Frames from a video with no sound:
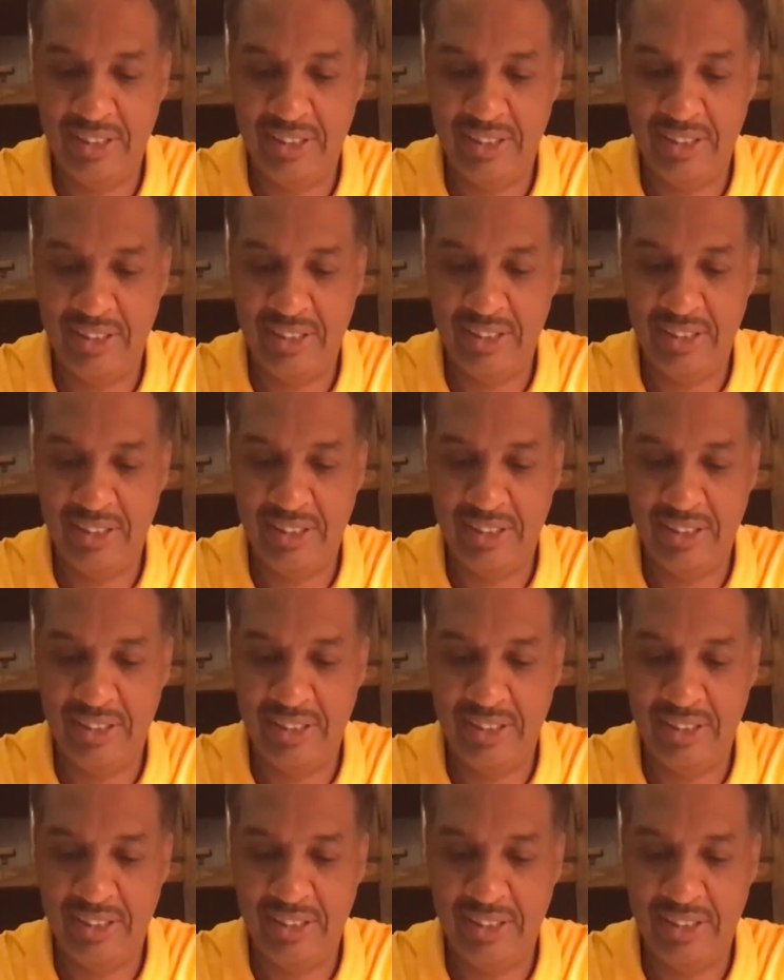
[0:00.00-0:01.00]

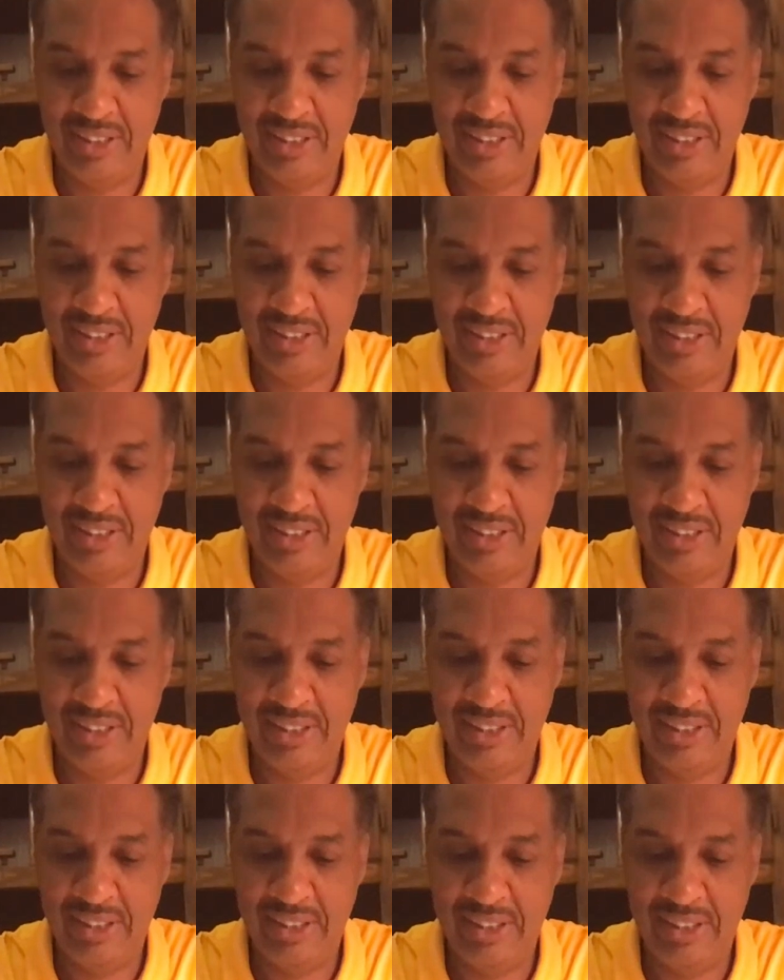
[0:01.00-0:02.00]

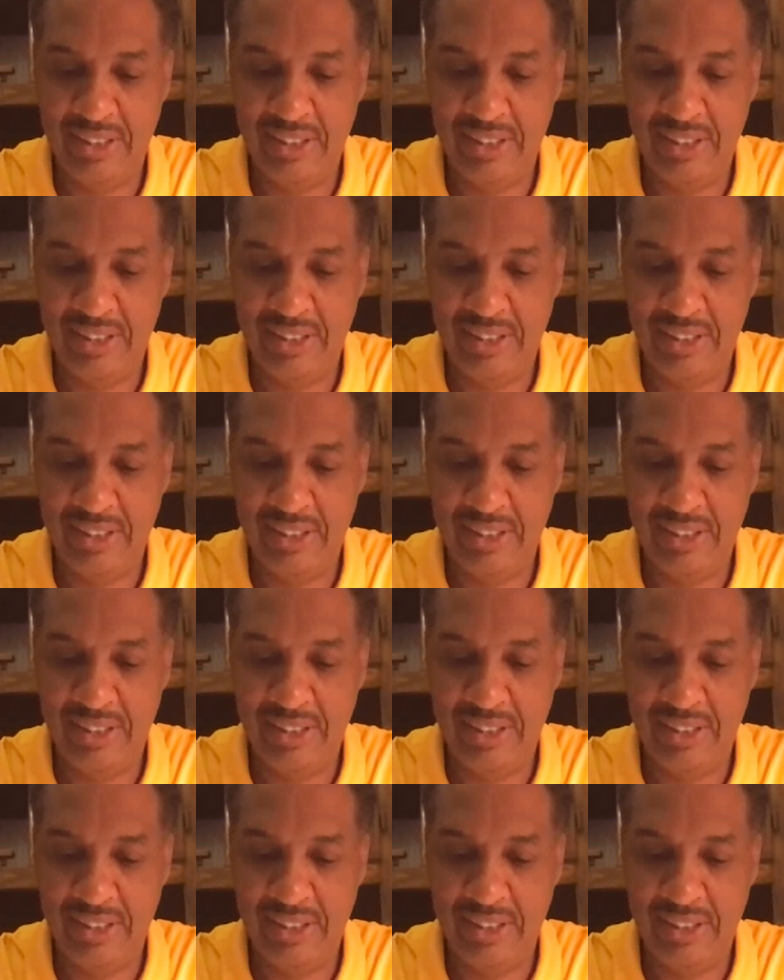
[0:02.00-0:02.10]
(no one is talking)